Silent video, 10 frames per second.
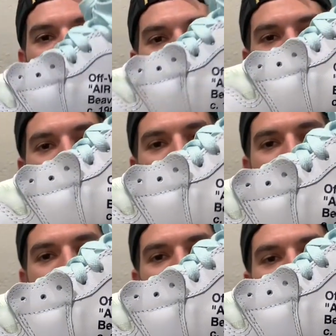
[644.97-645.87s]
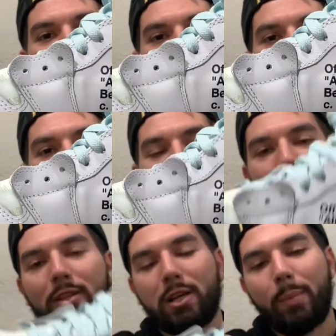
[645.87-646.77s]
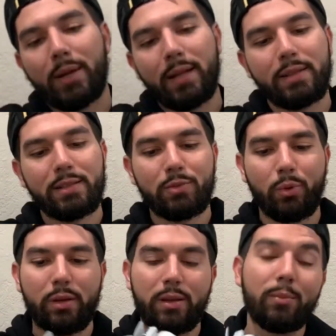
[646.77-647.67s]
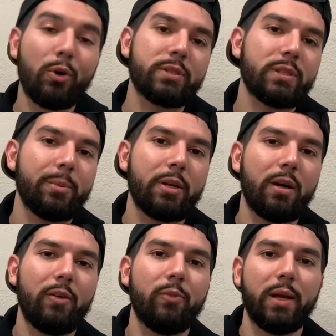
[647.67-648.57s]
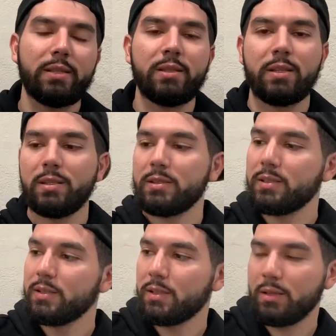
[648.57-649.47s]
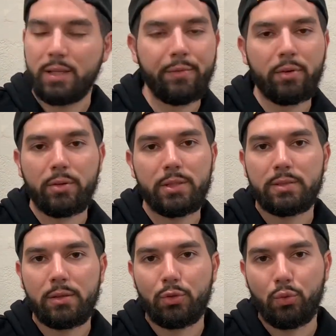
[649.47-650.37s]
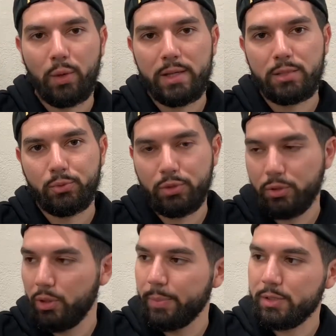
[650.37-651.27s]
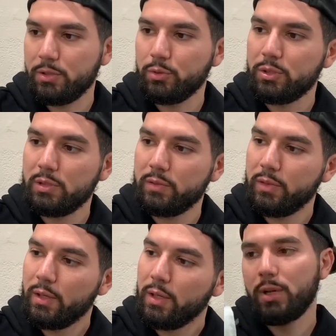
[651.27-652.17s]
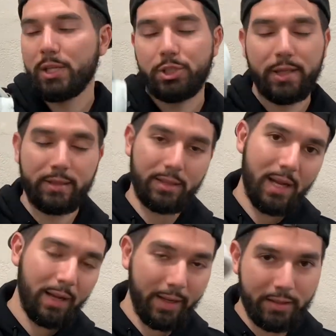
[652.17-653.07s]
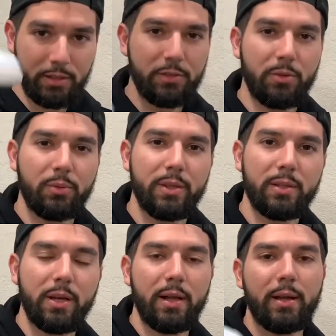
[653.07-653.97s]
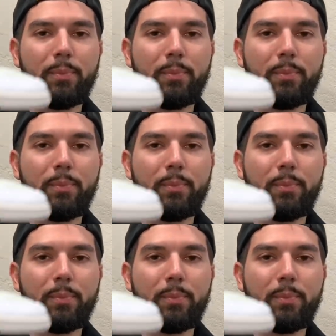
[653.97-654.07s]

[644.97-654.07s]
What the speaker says: than this. And on top of that, this is one of the most limited Off-White sneakers. Since it never released in the US, it was a Europe exclusive. Actually, I did not get these for retail. I